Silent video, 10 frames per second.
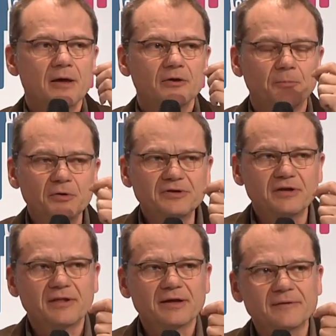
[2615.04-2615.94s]
The point
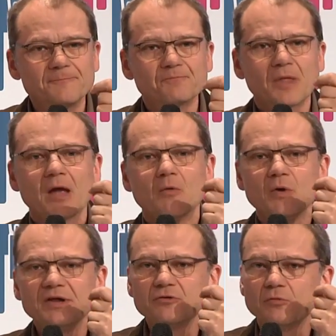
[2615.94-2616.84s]
is that
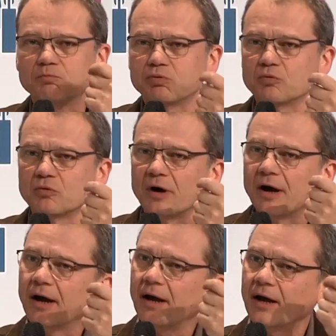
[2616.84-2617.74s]
when you're poor
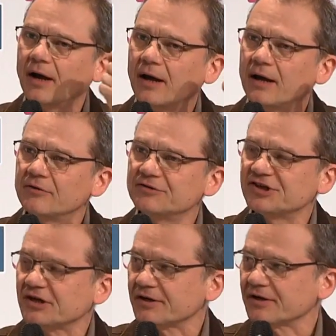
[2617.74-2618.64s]
and a
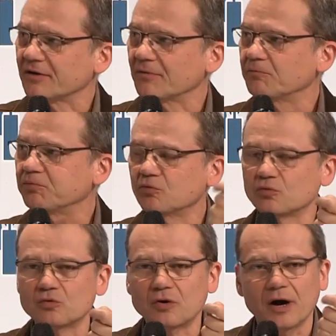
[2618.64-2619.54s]
child,
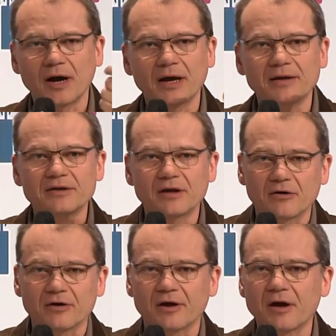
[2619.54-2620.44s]
poor and
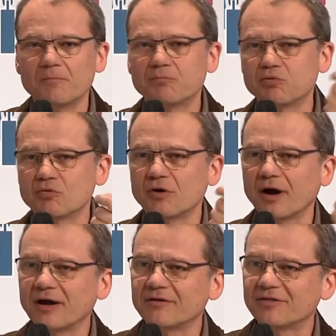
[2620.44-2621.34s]
young, poor
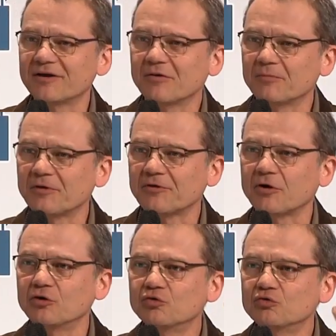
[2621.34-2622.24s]
and a single
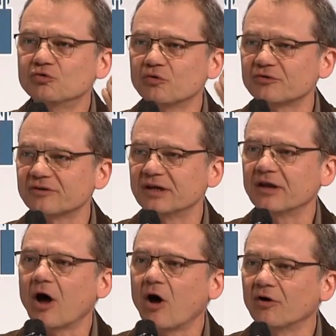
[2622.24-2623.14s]
mother, you don't need
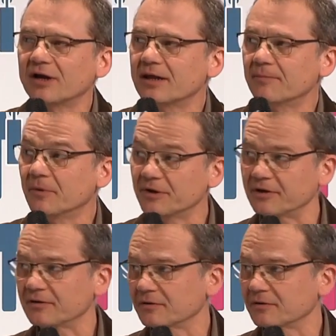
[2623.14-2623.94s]
only money.